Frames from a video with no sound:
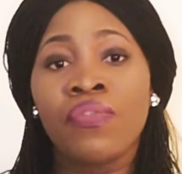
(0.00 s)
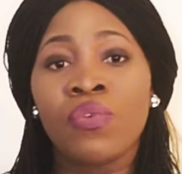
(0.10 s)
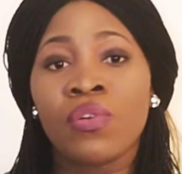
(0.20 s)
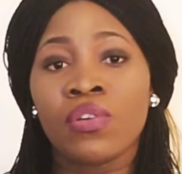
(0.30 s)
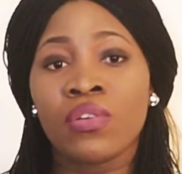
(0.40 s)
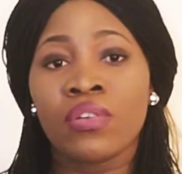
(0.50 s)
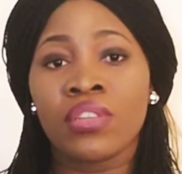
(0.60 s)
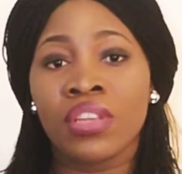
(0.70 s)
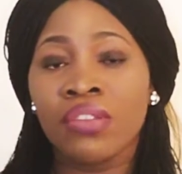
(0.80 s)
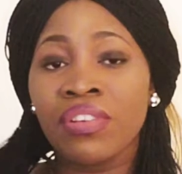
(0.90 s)
for
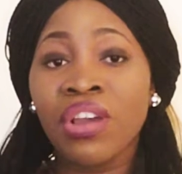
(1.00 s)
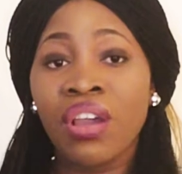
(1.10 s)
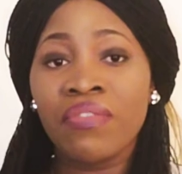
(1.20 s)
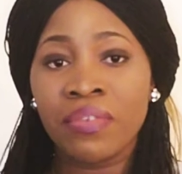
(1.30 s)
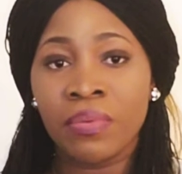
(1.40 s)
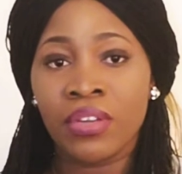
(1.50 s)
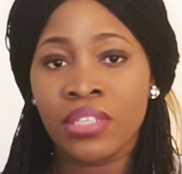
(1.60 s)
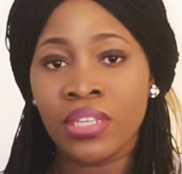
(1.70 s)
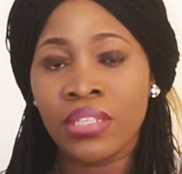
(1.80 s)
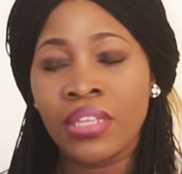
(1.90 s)
their recovery
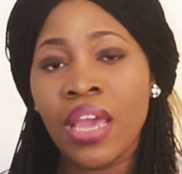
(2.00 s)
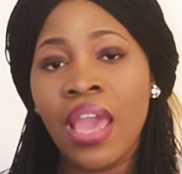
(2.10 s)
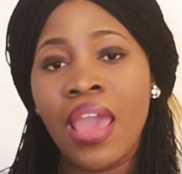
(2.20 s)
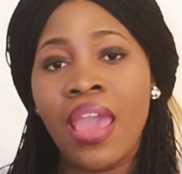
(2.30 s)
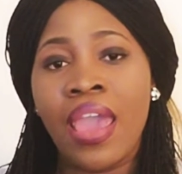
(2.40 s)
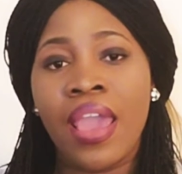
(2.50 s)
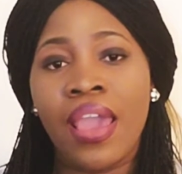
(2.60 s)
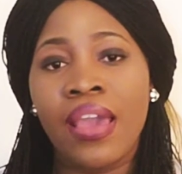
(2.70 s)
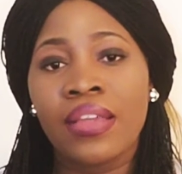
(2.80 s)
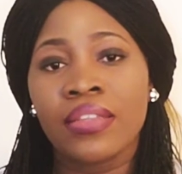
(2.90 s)
process.
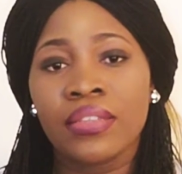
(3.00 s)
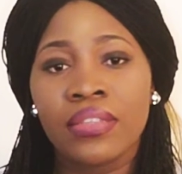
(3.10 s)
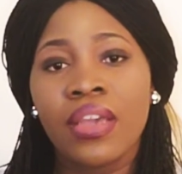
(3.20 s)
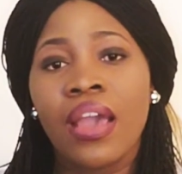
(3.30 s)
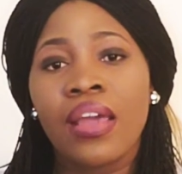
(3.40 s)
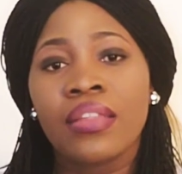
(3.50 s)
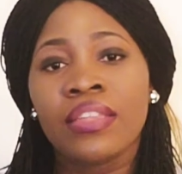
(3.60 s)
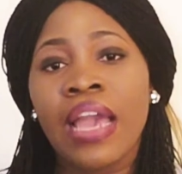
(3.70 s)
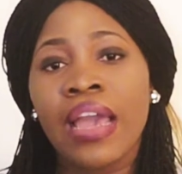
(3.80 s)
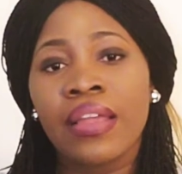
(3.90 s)
And
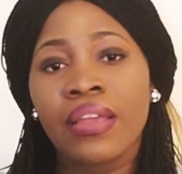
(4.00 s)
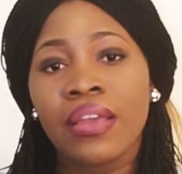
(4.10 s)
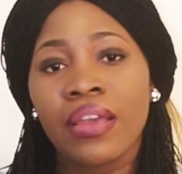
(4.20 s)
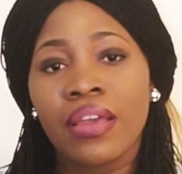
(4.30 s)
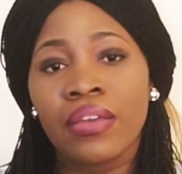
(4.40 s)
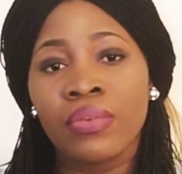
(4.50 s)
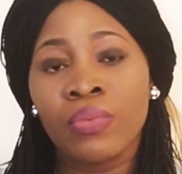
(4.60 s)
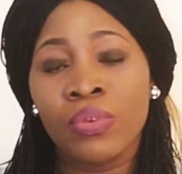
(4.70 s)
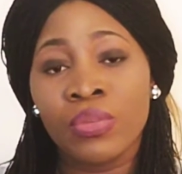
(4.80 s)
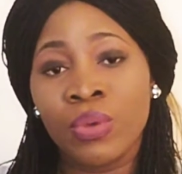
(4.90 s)
that
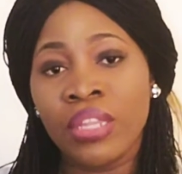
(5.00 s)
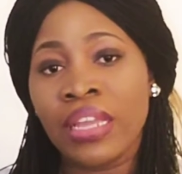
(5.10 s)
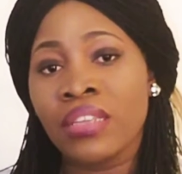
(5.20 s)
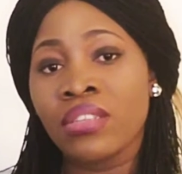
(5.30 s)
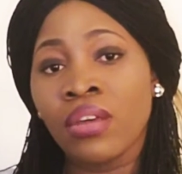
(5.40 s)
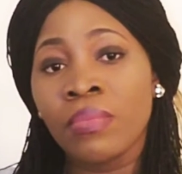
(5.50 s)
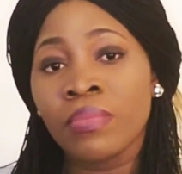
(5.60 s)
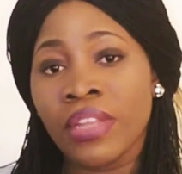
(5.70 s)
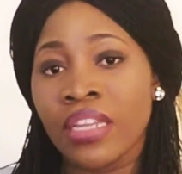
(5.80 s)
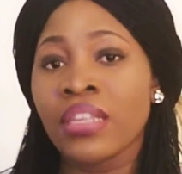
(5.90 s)
was when I
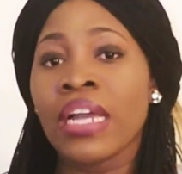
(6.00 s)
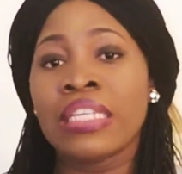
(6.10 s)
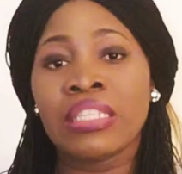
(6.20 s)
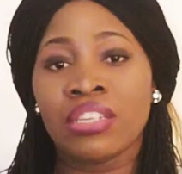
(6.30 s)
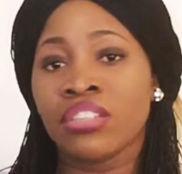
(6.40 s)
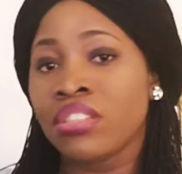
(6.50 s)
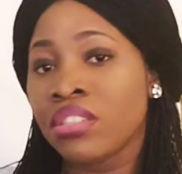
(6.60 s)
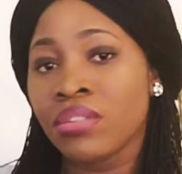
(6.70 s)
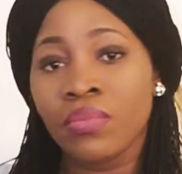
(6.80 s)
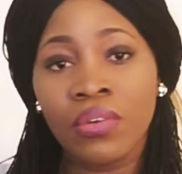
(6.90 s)

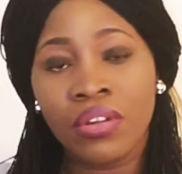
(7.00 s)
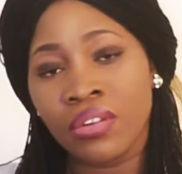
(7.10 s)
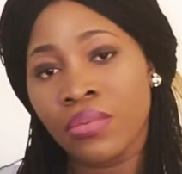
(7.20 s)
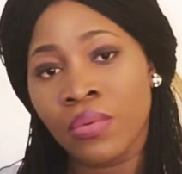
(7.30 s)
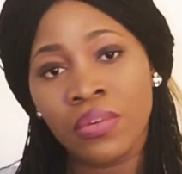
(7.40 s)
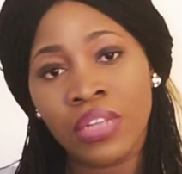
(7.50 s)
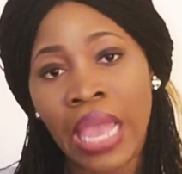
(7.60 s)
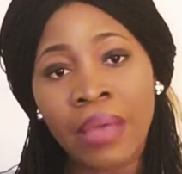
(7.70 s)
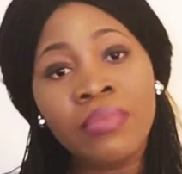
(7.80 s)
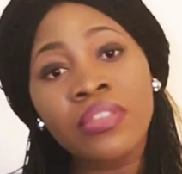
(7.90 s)
searched the word on
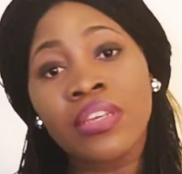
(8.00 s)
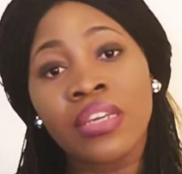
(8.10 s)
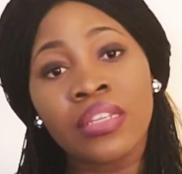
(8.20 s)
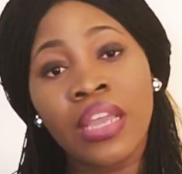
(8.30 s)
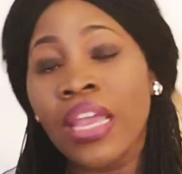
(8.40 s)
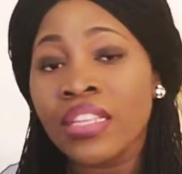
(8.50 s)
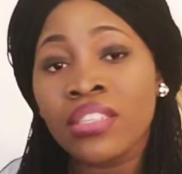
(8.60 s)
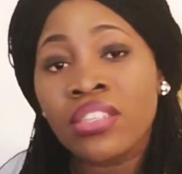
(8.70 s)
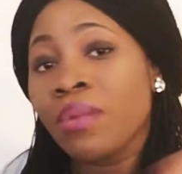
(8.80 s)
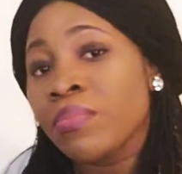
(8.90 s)
Amazon and
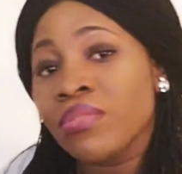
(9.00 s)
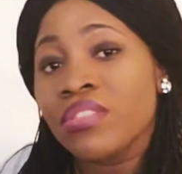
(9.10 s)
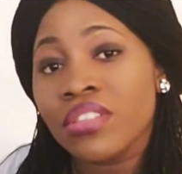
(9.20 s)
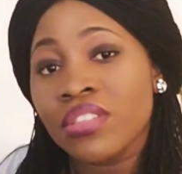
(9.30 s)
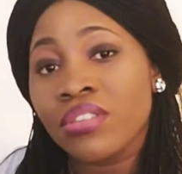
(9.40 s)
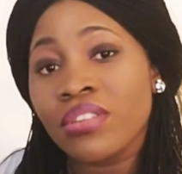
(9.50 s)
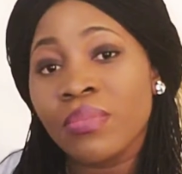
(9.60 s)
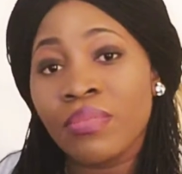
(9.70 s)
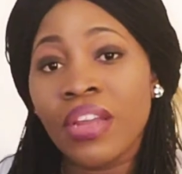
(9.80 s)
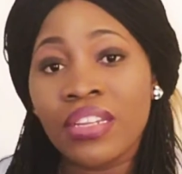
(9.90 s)
stumbled to
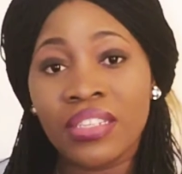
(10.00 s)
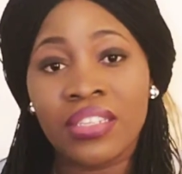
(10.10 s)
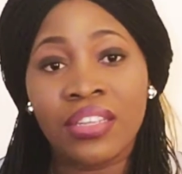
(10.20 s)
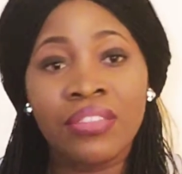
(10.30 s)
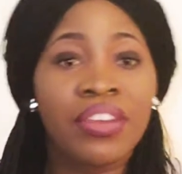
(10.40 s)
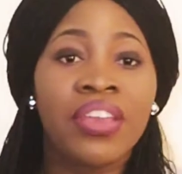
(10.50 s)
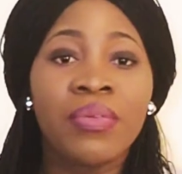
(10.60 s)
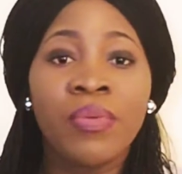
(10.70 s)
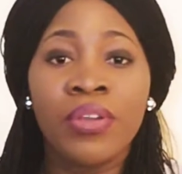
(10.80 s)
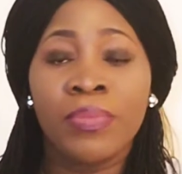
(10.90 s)
the products, the
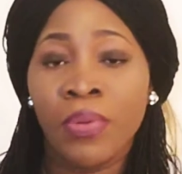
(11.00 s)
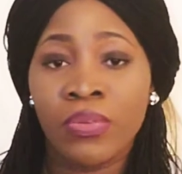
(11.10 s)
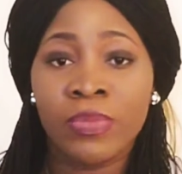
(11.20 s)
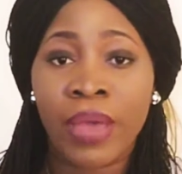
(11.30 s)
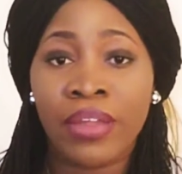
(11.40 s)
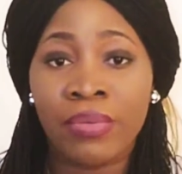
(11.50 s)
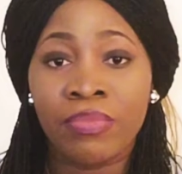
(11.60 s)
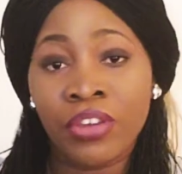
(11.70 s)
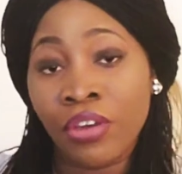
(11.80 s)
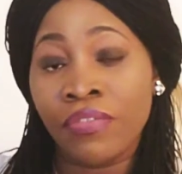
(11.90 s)
3-in-1
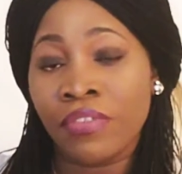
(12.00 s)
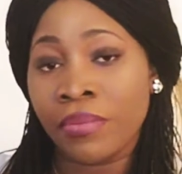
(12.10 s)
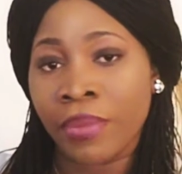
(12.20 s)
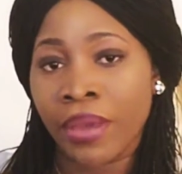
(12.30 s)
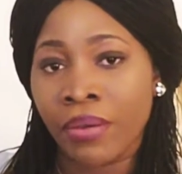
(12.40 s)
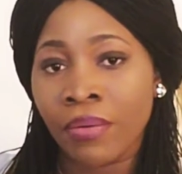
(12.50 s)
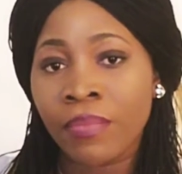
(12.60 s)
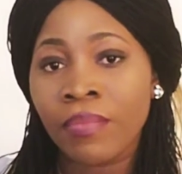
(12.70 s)
postpartum recovery belt.